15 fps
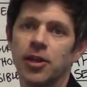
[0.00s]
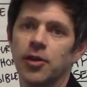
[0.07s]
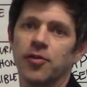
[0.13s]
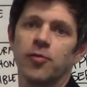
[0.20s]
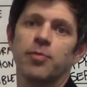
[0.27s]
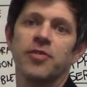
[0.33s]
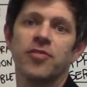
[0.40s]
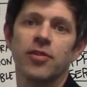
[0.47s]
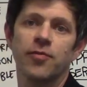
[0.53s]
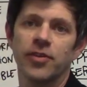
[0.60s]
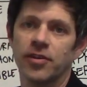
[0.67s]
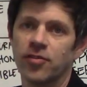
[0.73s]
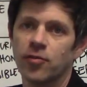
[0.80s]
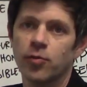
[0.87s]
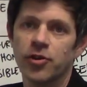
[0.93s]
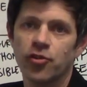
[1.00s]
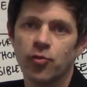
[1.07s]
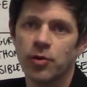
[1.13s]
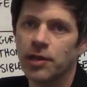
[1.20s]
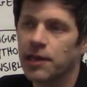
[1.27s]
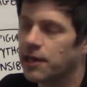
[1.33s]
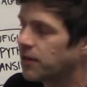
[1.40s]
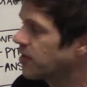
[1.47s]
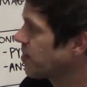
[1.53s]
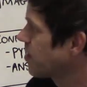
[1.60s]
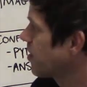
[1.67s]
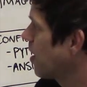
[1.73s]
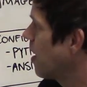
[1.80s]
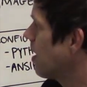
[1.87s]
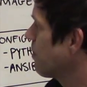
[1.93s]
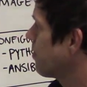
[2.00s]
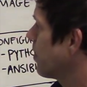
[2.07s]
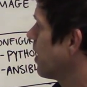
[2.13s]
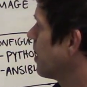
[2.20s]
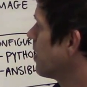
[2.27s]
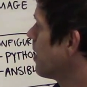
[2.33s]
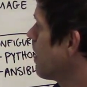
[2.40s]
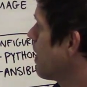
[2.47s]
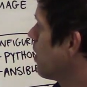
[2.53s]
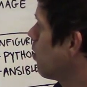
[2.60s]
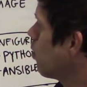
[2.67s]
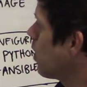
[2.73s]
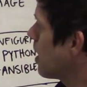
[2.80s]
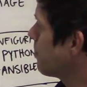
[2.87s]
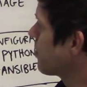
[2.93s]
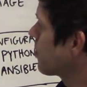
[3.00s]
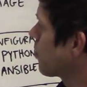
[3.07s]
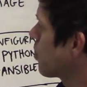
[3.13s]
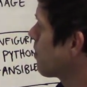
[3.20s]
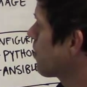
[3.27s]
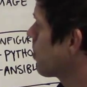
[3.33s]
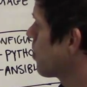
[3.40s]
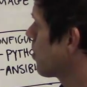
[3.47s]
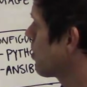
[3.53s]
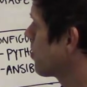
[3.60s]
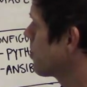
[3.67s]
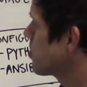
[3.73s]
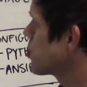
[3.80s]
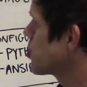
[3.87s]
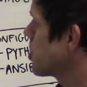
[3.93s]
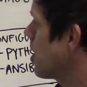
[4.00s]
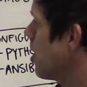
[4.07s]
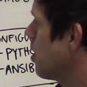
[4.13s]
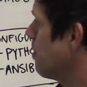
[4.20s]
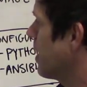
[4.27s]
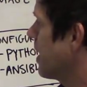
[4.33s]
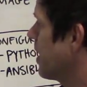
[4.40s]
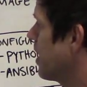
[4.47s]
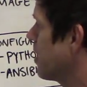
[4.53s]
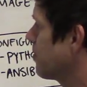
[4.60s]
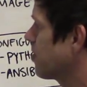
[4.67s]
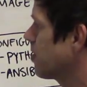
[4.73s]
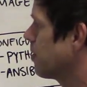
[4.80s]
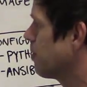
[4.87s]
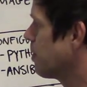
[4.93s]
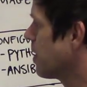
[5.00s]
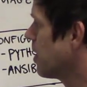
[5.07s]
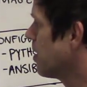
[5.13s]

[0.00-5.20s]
specific switch-related stuff. Web server shell might have some